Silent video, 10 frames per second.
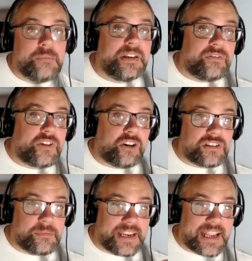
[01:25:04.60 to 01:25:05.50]
but you've got
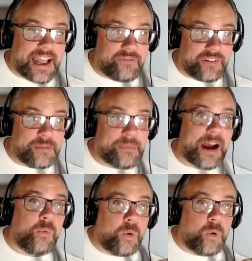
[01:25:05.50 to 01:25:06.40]
to be careful
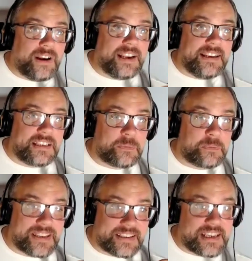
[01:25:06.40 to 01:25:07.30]
about what it is
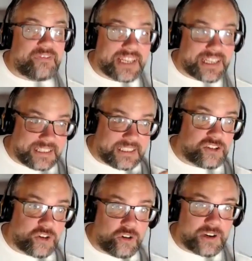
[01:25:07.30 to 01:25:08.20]
specifically you're
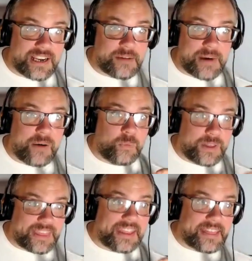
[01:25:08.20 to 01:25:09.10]
talking about
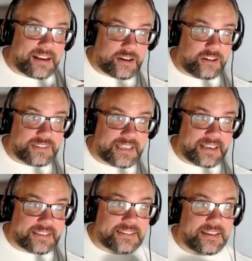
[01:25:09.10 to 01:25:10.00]
within that
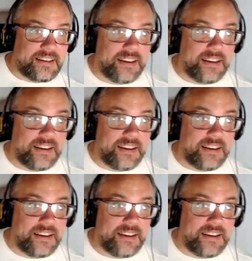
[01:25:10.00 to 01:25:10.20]
context.